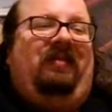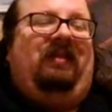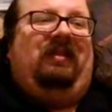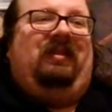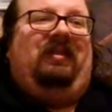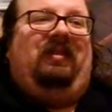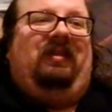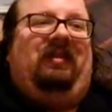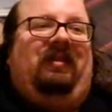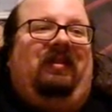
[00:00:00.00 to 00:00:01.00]
were
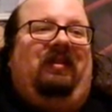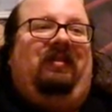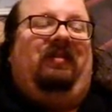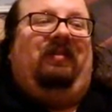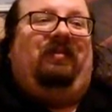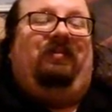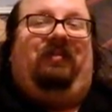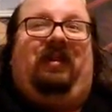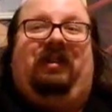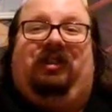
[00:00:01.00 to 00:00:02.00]

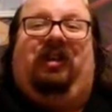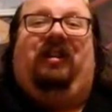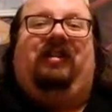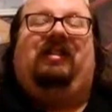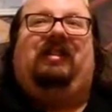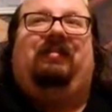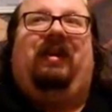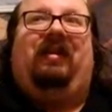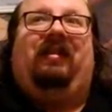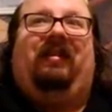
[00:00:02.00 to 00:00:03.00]
pretty jerks
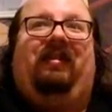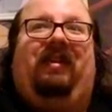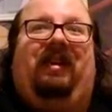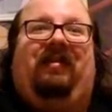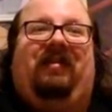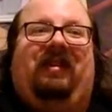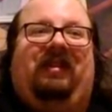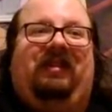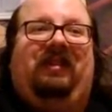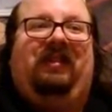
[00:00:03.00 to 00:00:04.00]
about a lot of
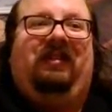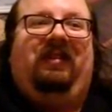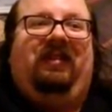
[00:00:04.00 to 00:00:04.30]
things.